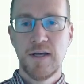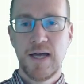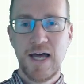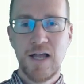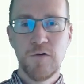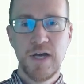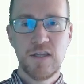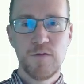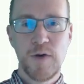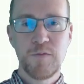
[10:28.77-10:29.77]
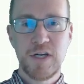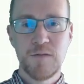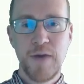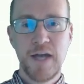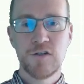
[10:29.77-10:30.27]
allocate the memory in
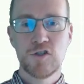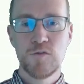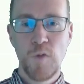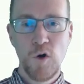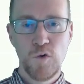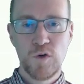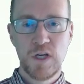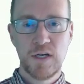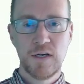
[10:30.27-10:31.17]
managed mode,